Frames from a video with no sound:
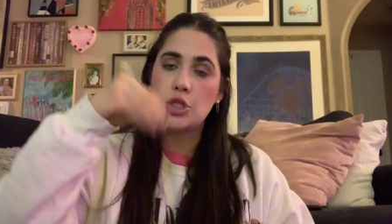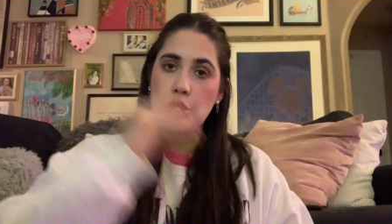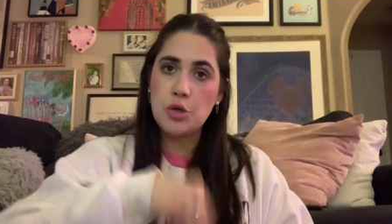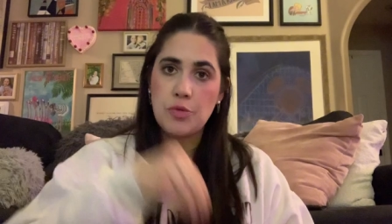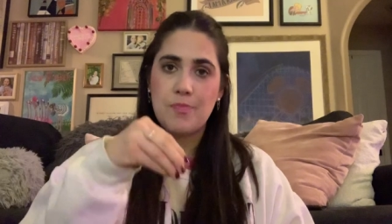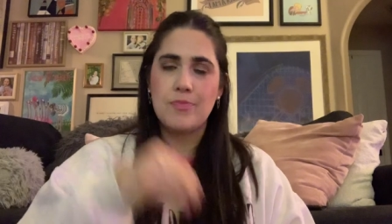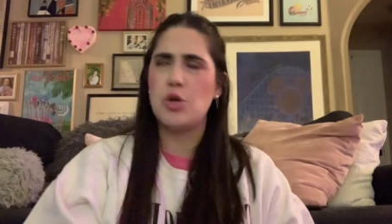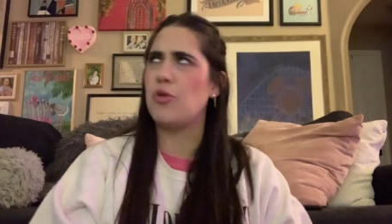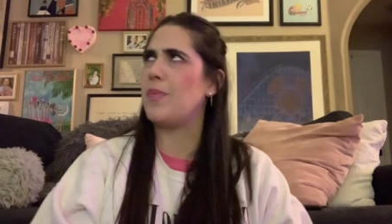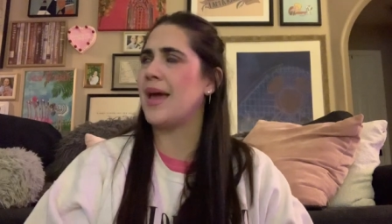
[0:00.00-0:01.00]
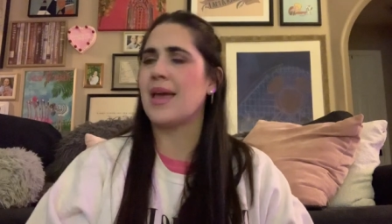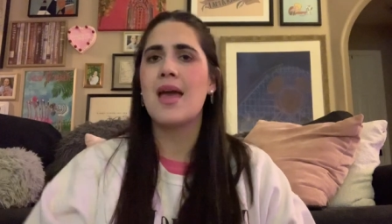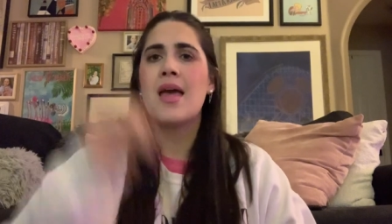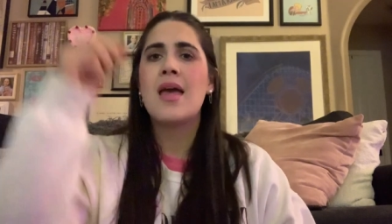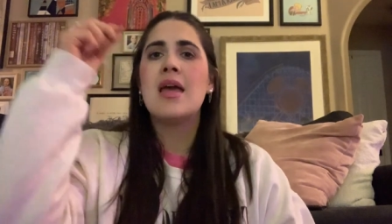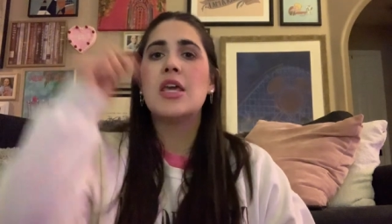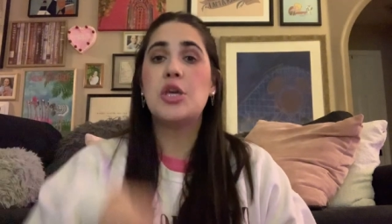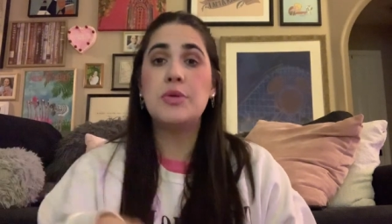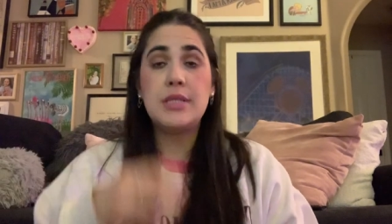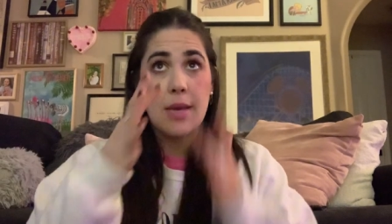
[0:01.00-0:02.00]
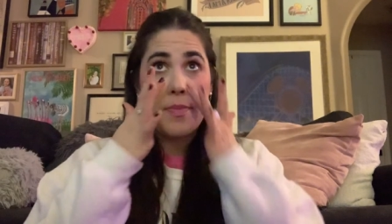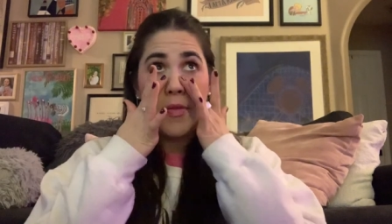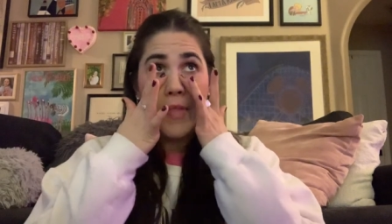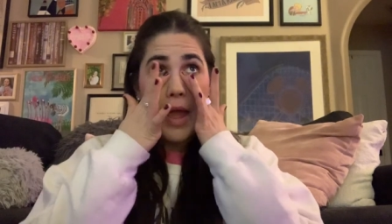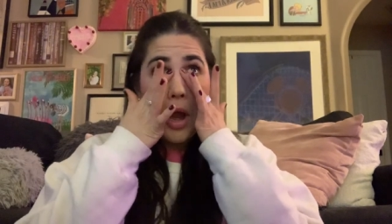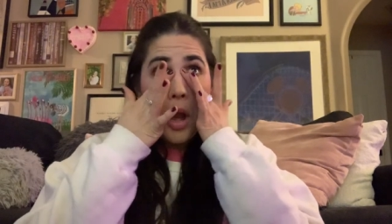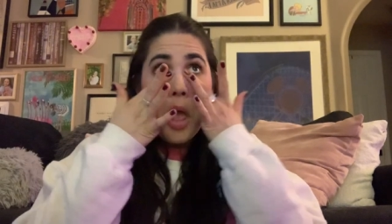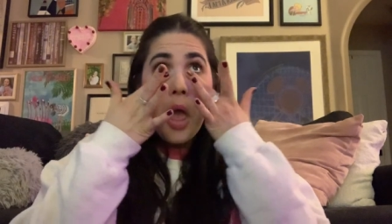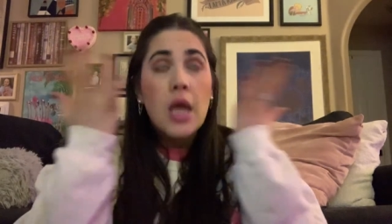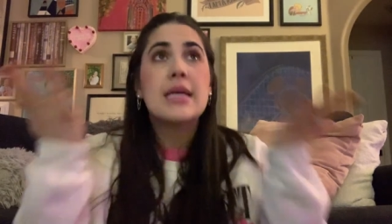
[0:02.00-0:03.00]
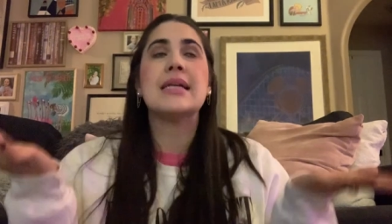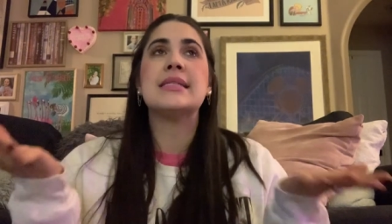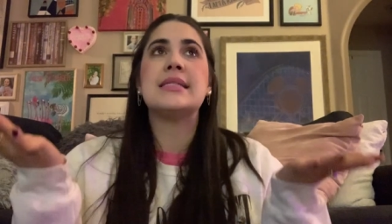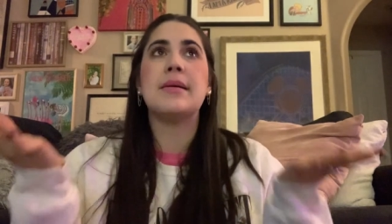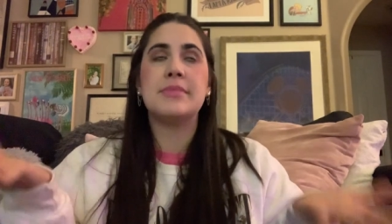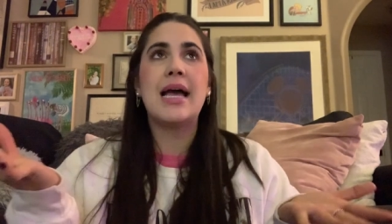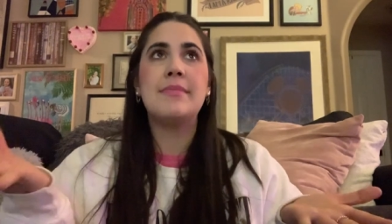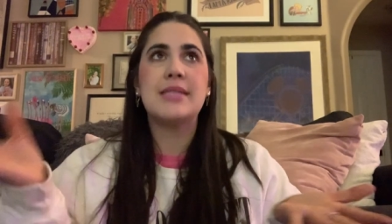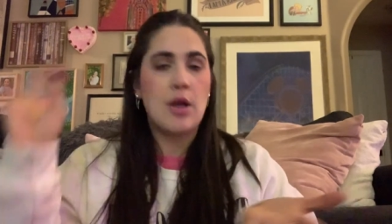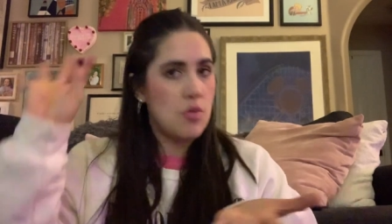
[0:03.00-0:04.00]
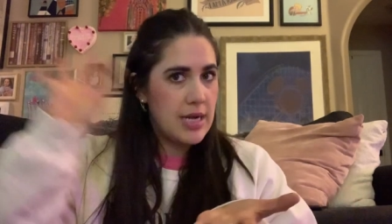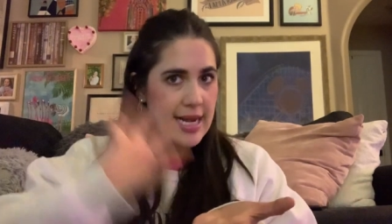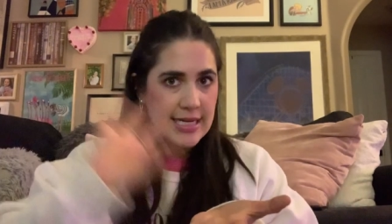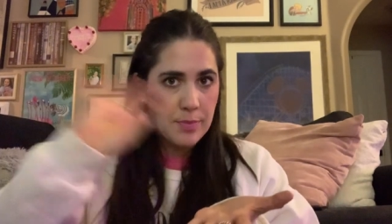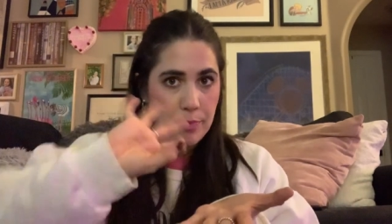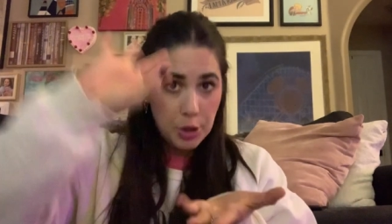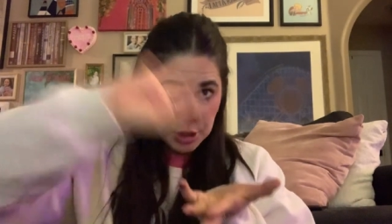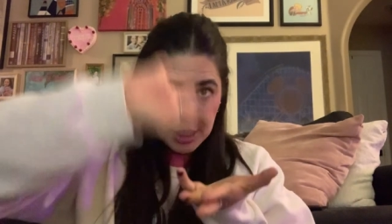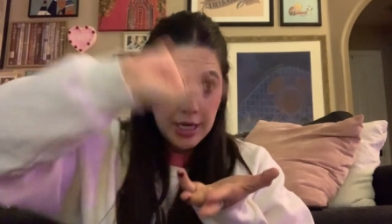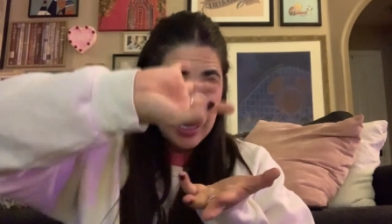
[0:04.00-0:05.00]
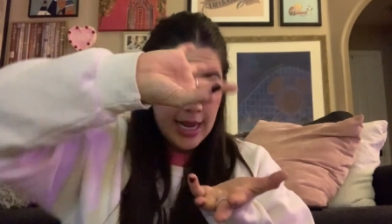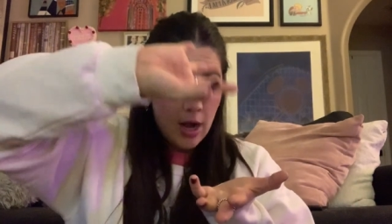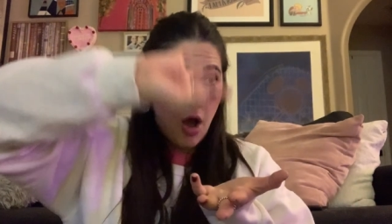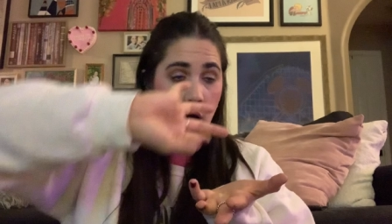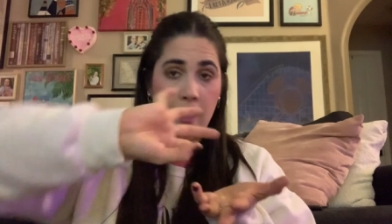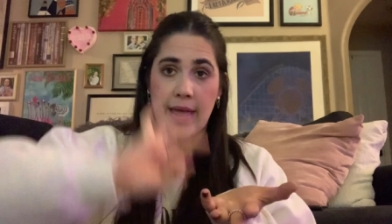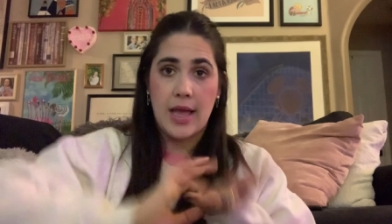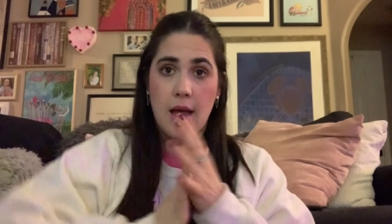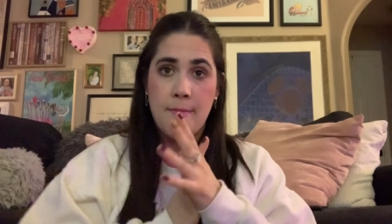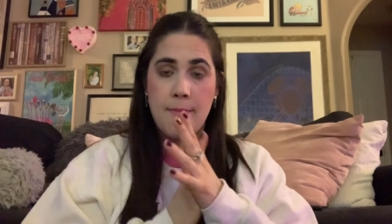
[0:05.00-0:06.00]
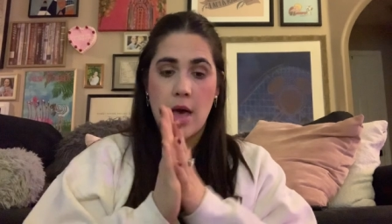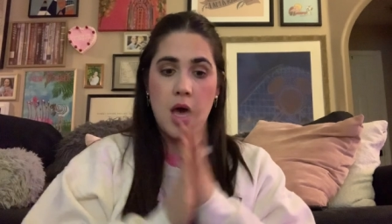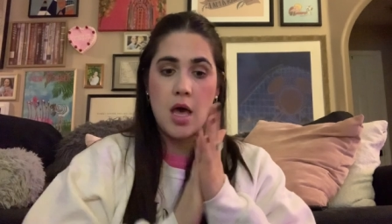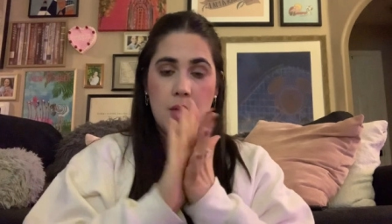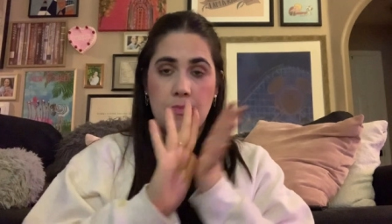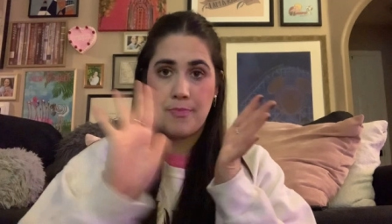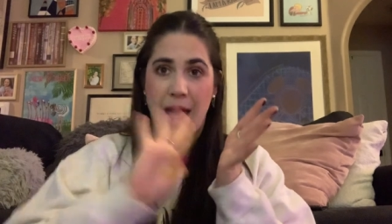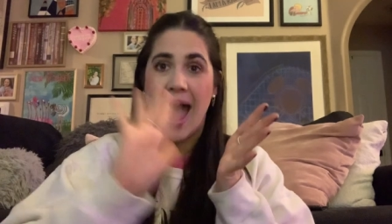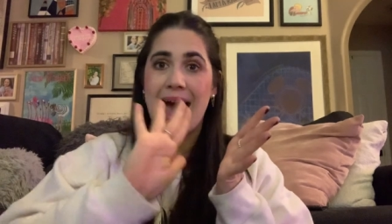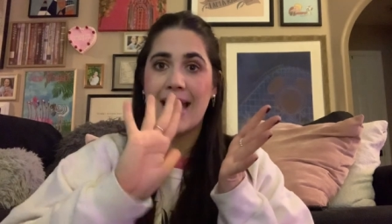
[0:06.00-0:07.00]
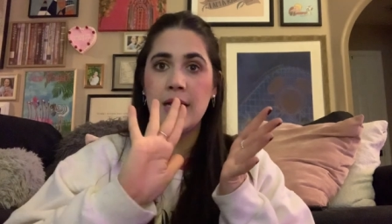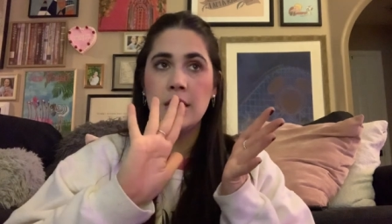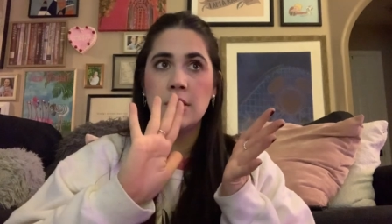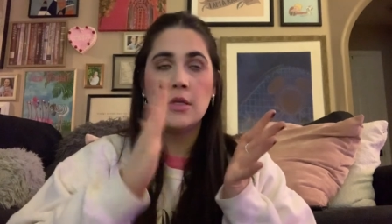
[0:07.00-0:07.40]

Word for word: tooth toothpick Q-tip in there because sometimes I don't need to put it on like a, a pad,